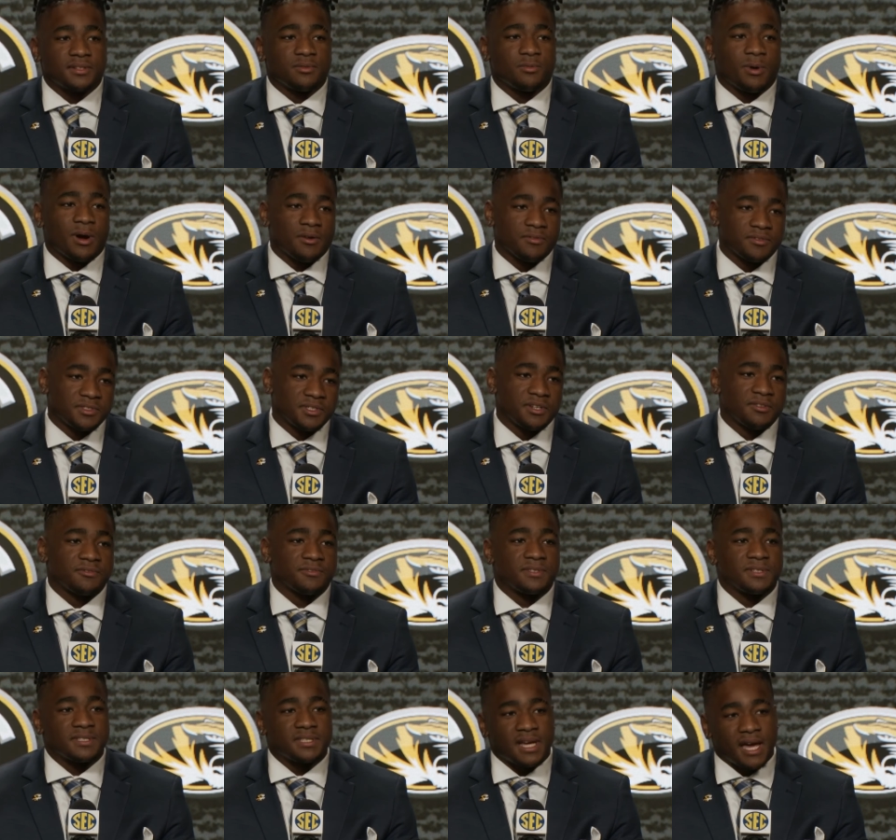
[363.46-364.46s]
and wide
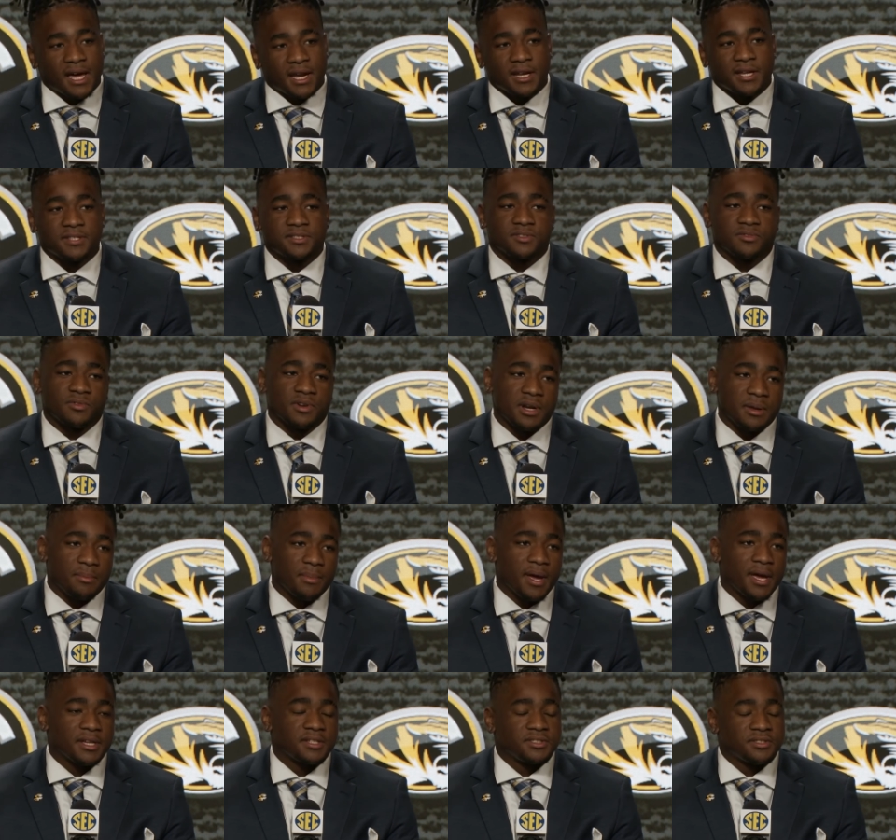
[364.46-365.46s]
receivers and tight ends and running
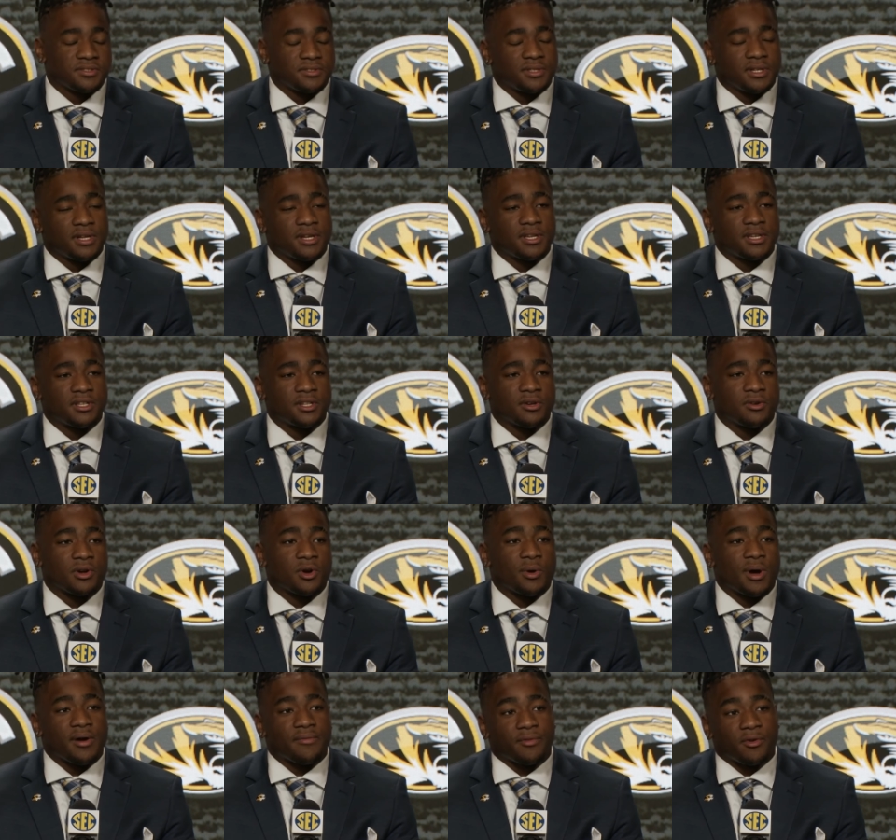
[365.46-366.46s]
backs you know
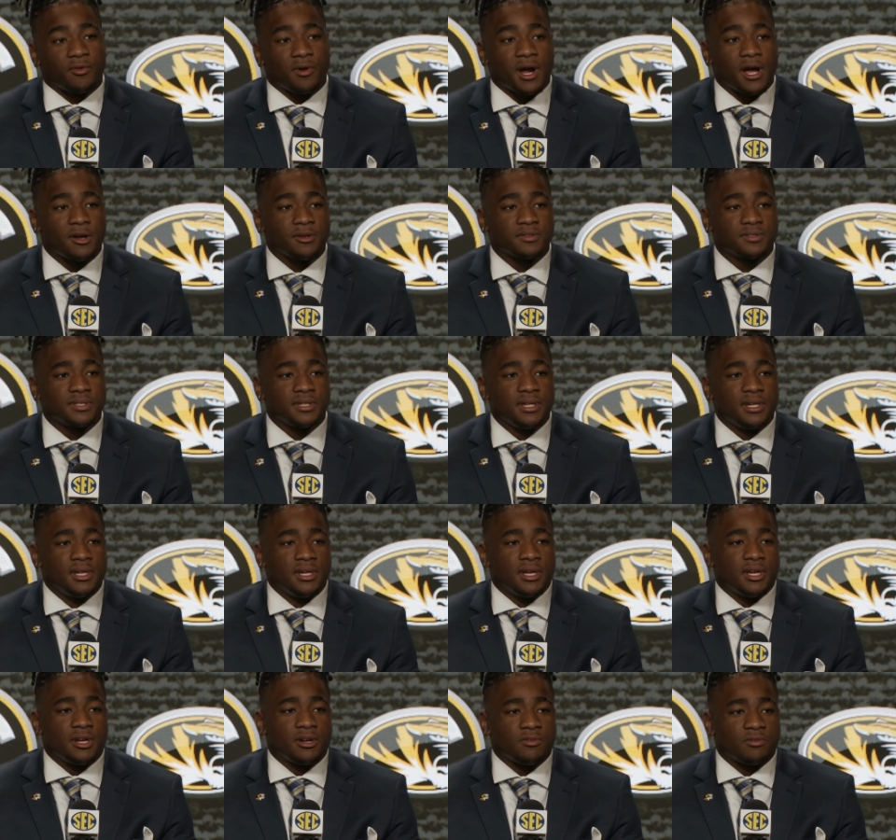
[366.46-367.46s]
go out for routes,
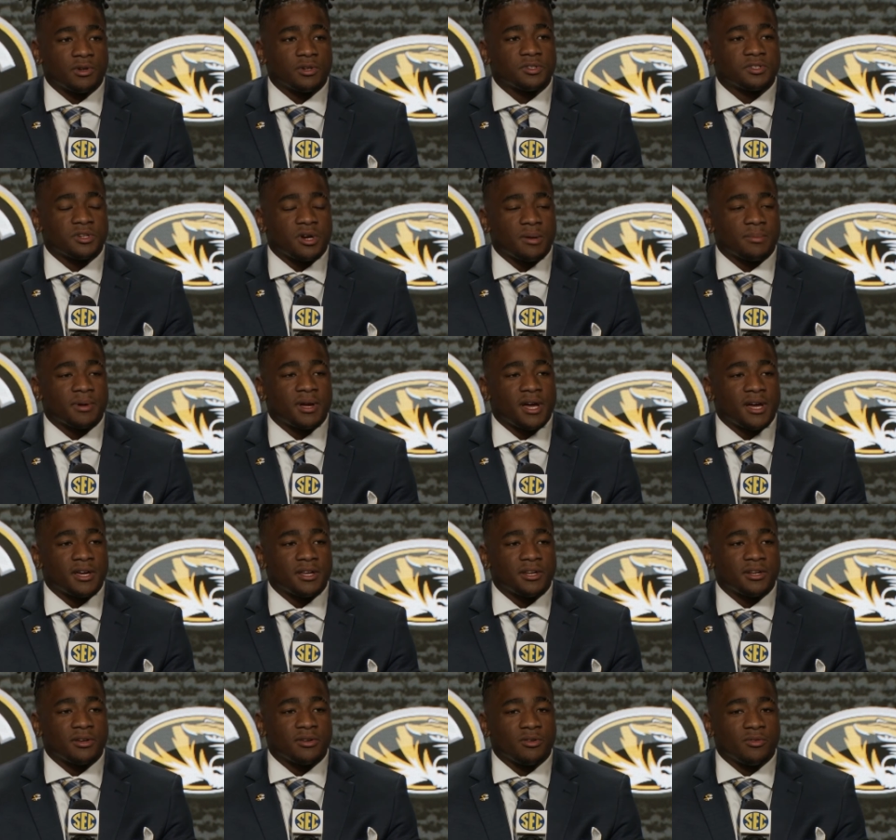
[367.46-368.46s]
a real sharp guy
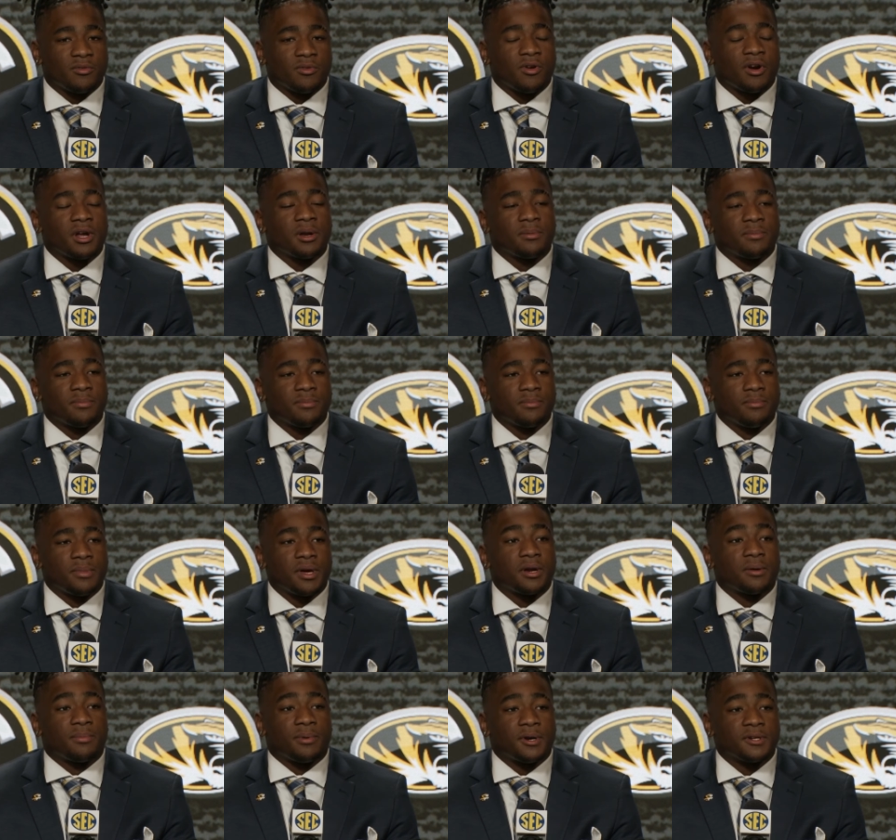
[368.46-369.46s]
and great,
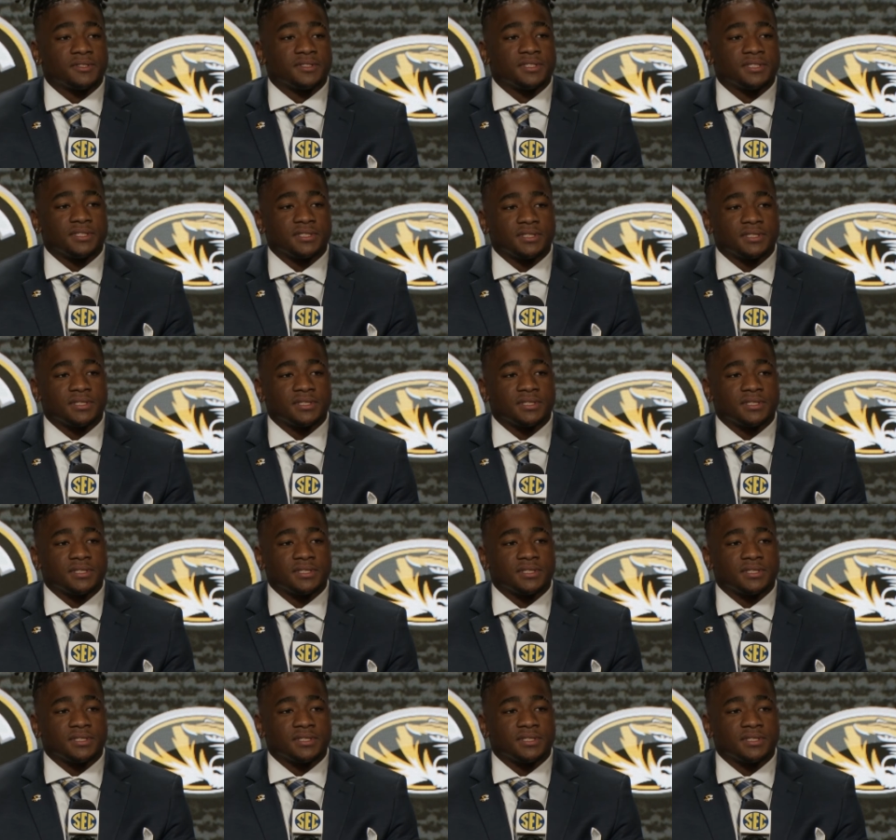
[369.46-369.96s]
better person.